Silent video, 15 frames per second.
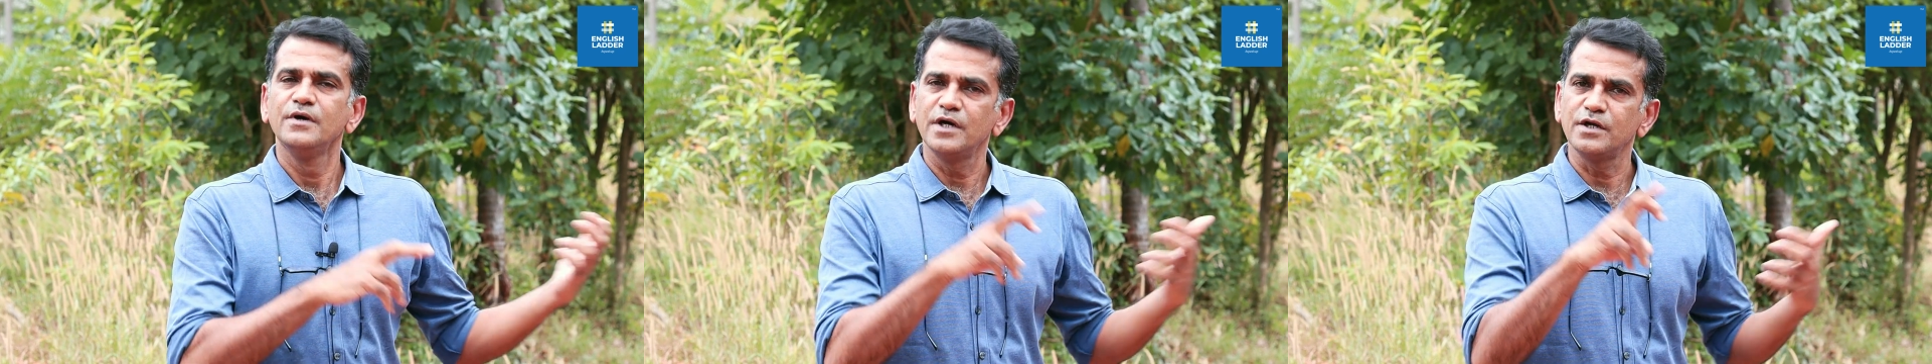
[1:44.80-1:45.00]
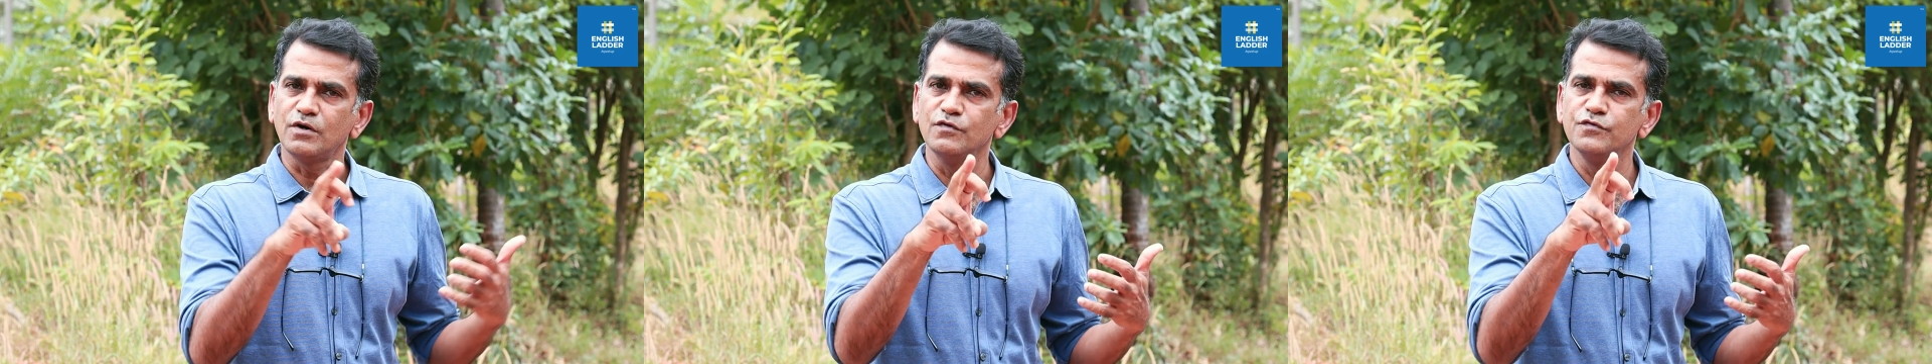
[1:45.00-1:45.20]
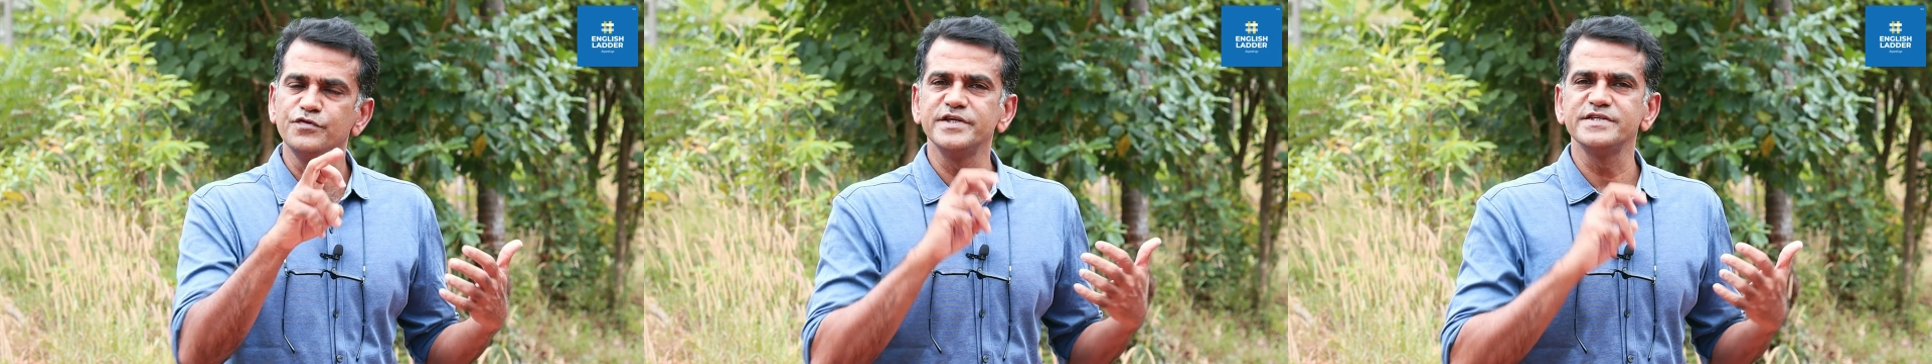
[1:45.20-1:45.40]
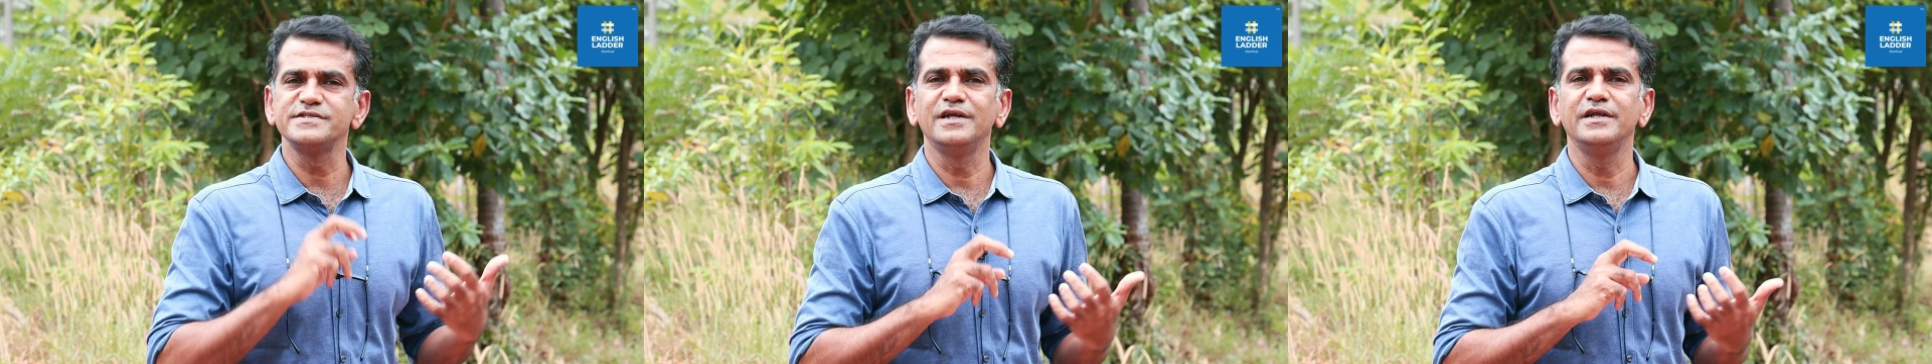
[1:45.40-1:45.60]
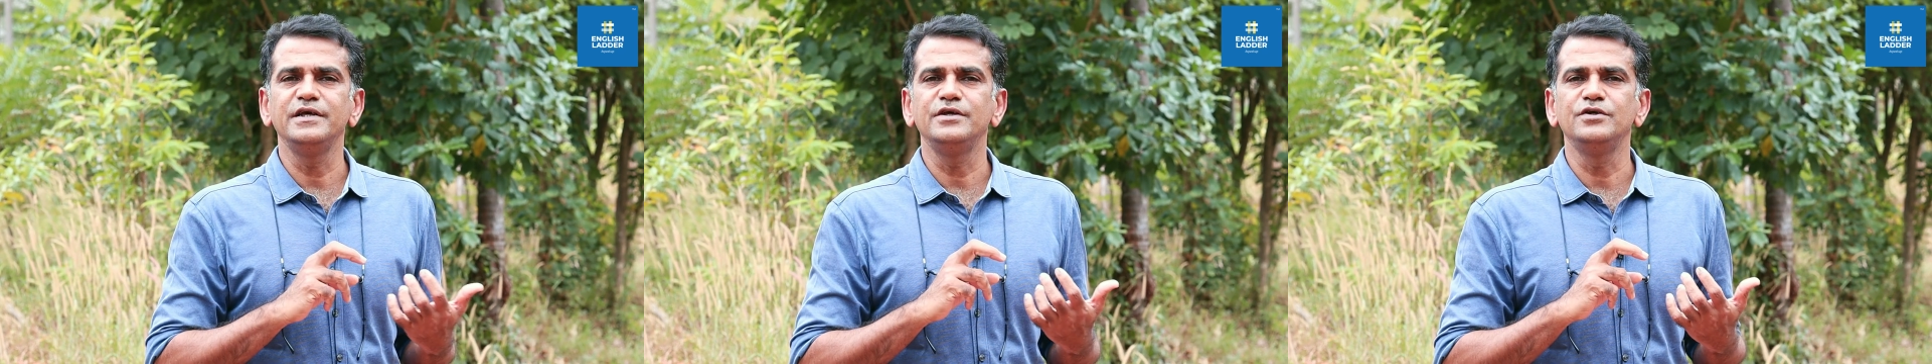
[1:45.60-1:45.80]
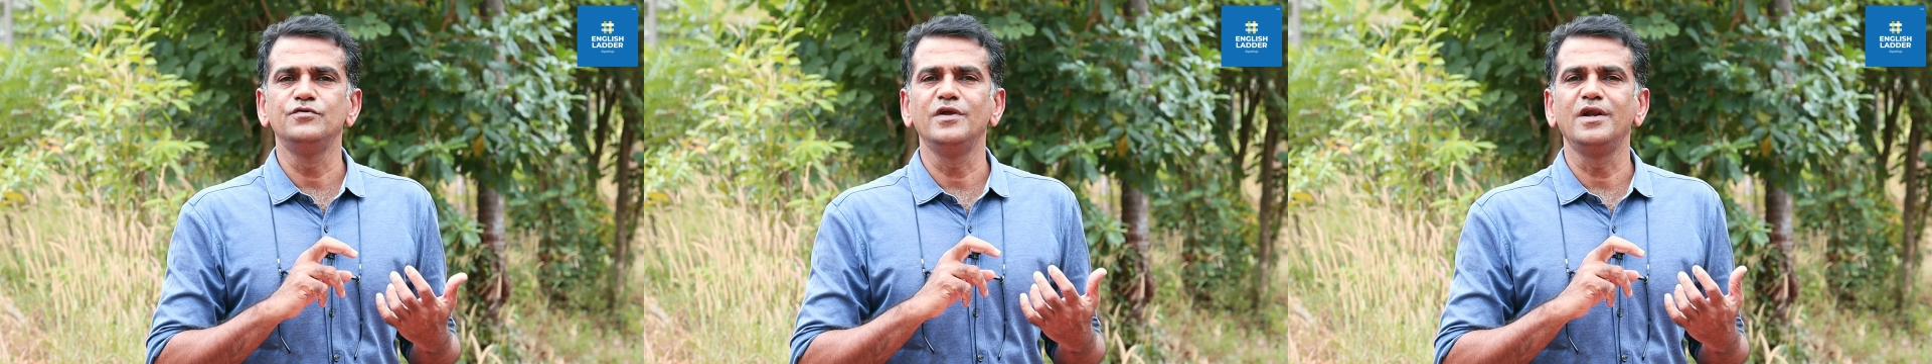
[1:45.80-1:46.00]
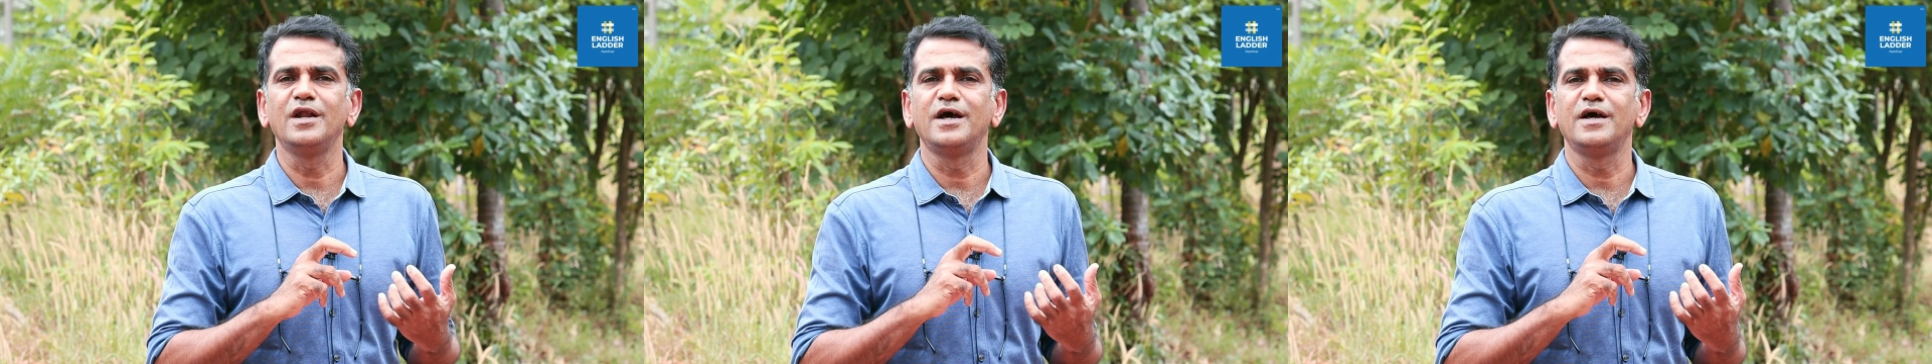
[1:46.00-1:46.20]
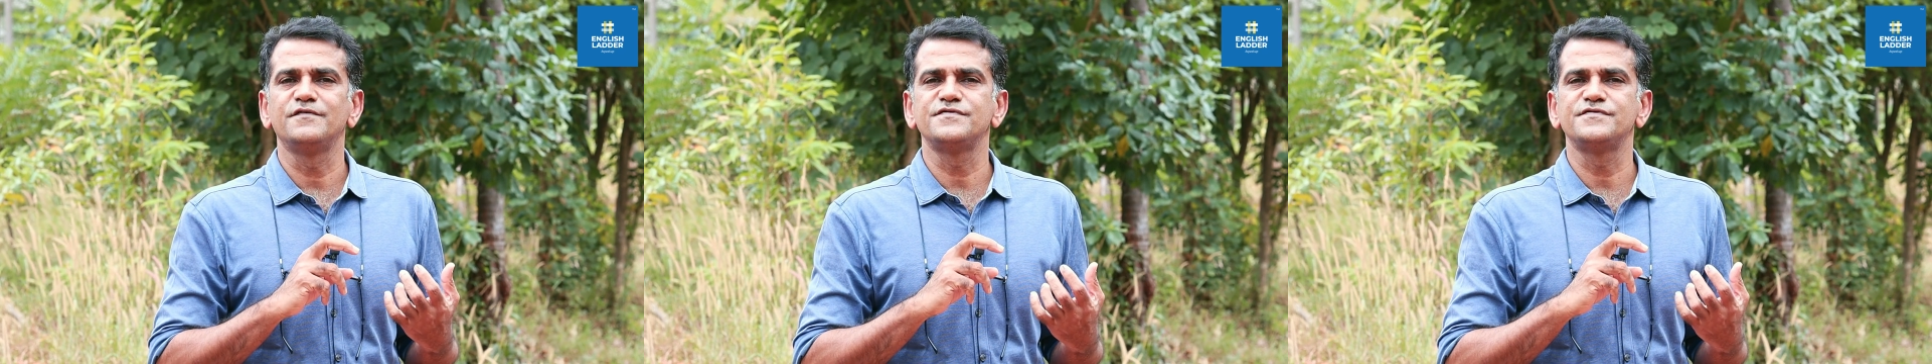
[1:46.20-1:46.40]
And obviously you will
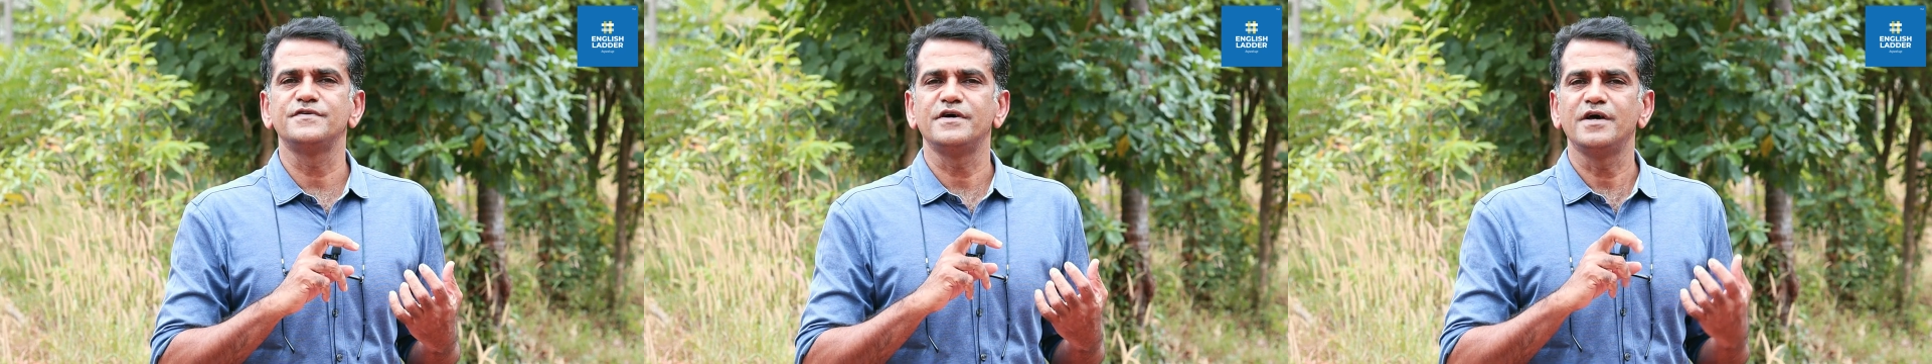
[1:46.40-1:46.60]
have